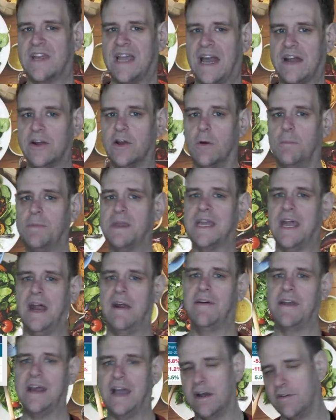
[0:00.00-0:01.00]
cannot be
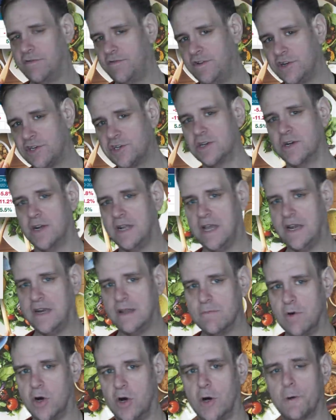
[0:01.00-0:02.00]
carried out efficiently
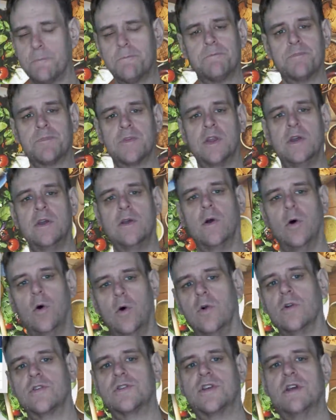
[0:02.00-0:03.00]
anymore,
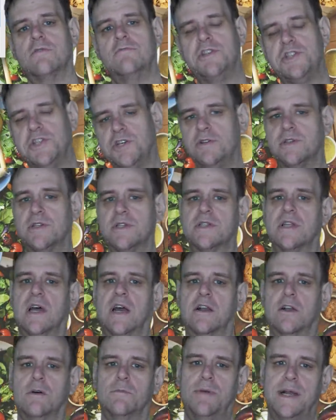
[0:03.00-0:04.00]
also reduces
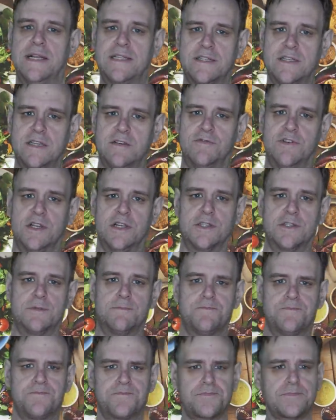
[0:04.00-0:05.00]
that competitiveness.
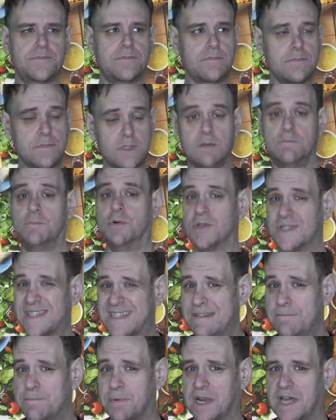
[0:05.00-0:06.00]
Put
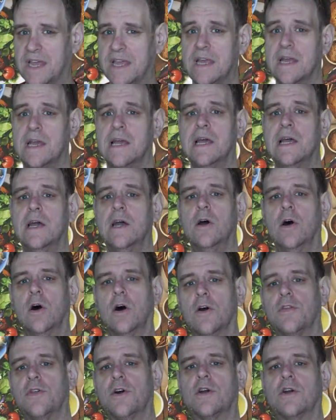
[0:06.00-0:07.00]
simply,
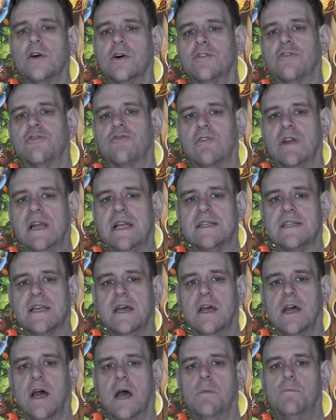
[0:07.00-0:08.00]
other countries
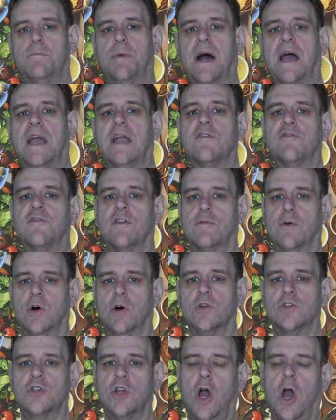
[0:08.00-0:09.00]
are buying from
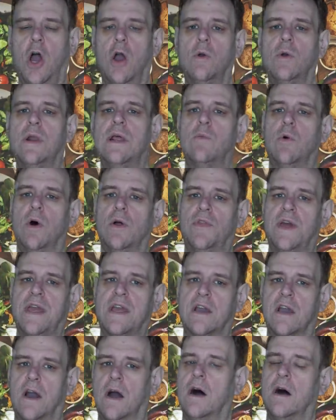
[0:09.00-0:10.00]
us only what they
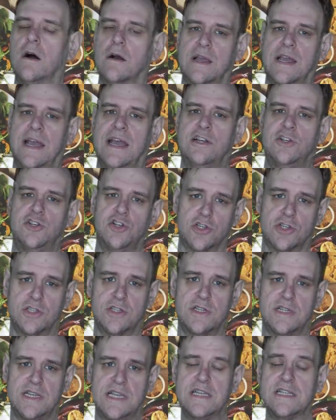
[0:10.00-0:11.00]
can't get just
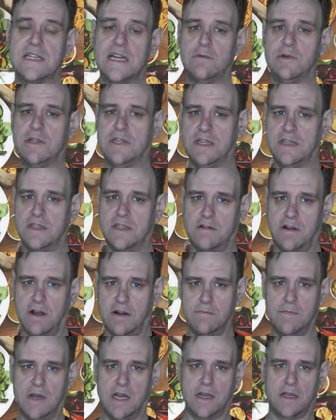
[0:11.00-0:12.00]
as easily within their
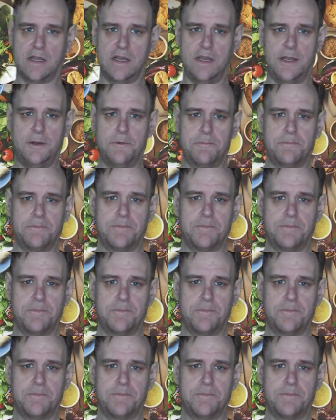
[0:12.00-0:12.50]
own market.